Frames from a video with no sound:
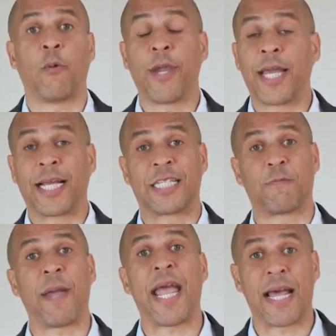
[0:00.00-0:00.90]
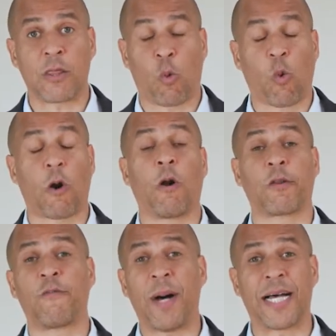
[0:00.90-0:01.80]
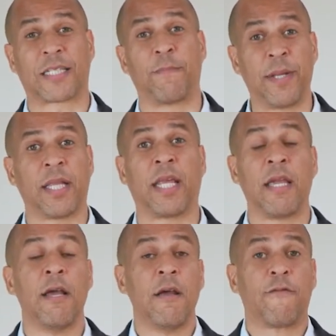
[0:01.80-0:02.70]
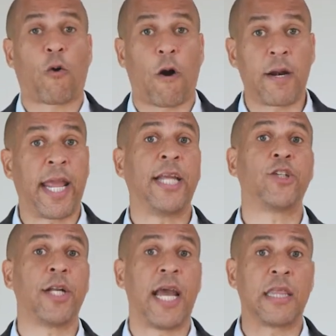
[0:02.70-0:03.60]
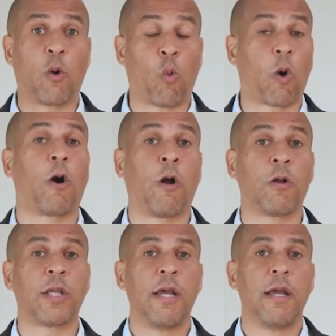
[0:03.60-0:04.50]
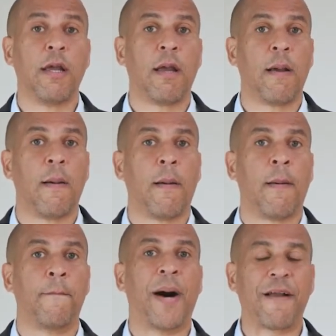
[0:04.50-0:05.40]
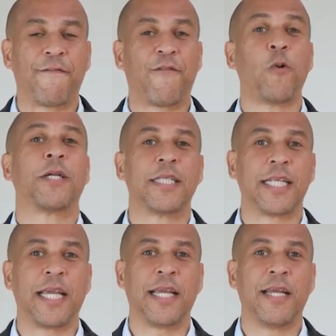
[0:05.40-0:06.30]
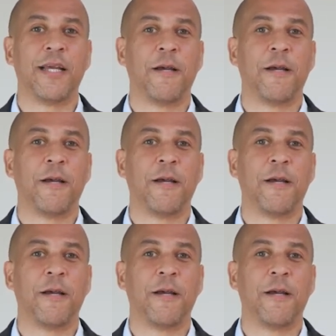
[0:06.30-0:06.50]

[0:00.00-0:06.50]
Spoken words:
We can expand the world of possibility for our nation and the world by focusing